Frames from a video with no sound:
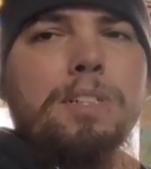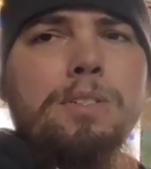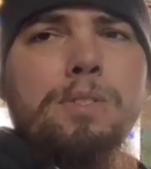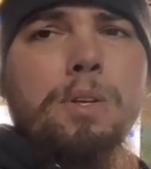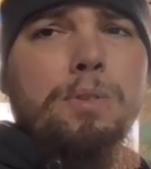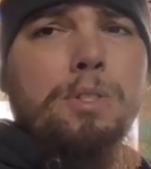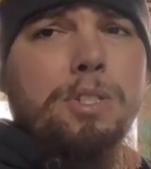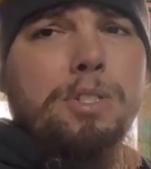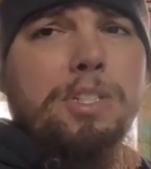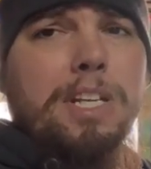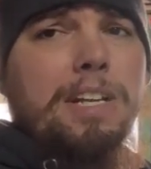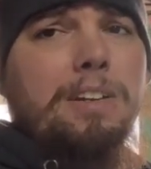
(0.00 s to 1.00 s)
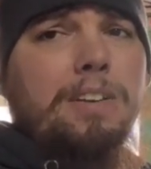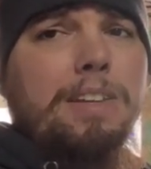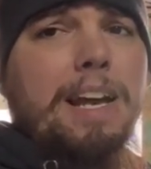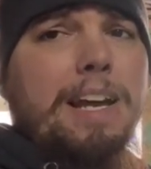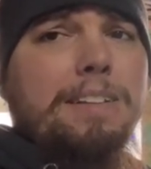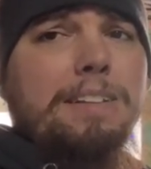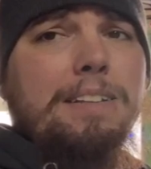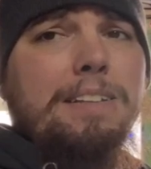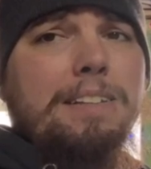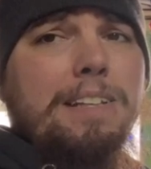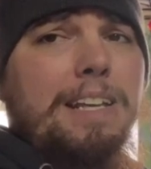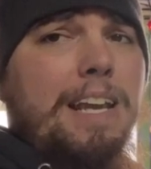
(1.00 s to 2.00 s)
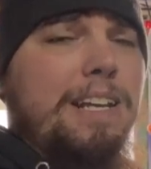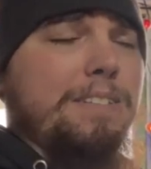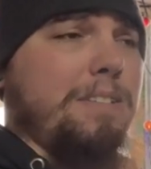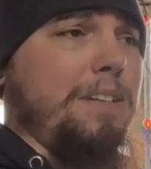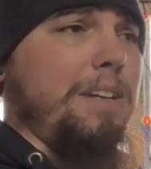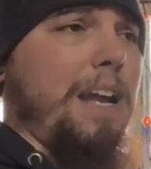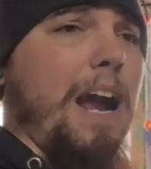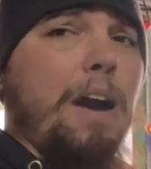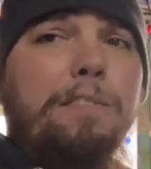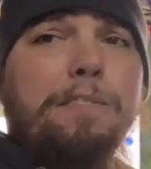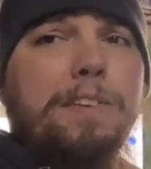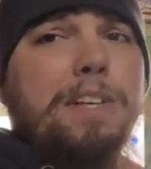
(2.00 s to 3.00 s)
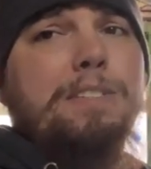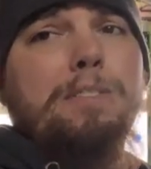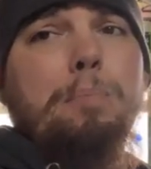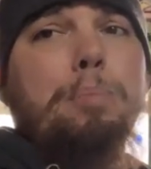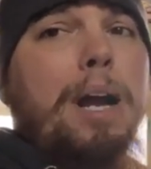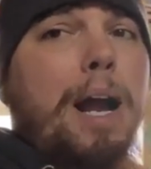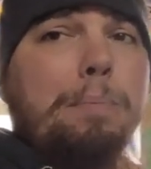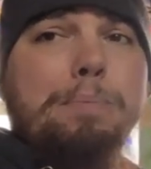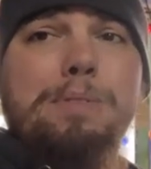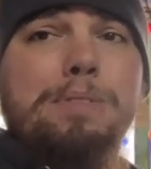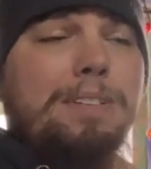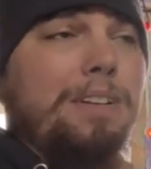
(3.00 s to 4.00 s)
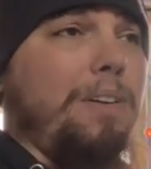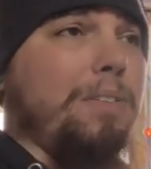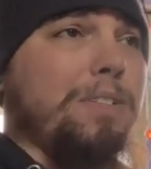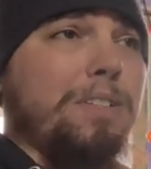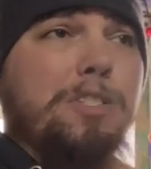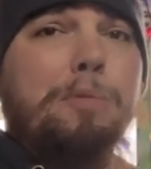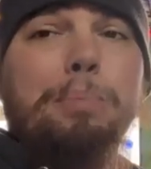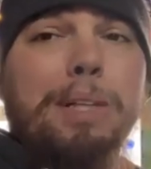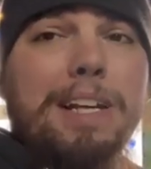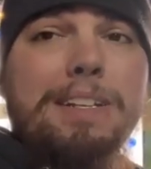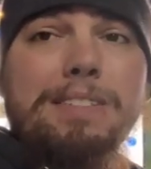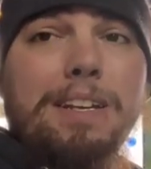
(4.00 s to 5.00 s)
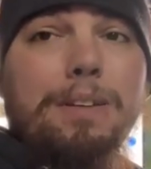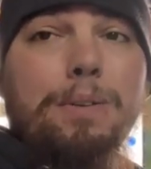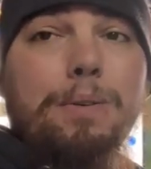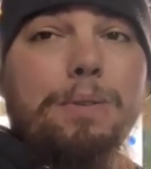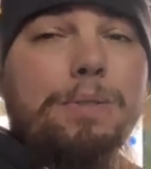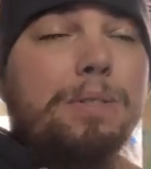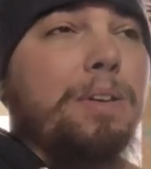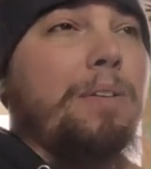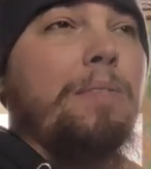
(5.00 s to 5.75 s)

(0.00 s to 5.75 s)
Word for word: so just seeing all that, then he has the outfits, the props, all the displays they used.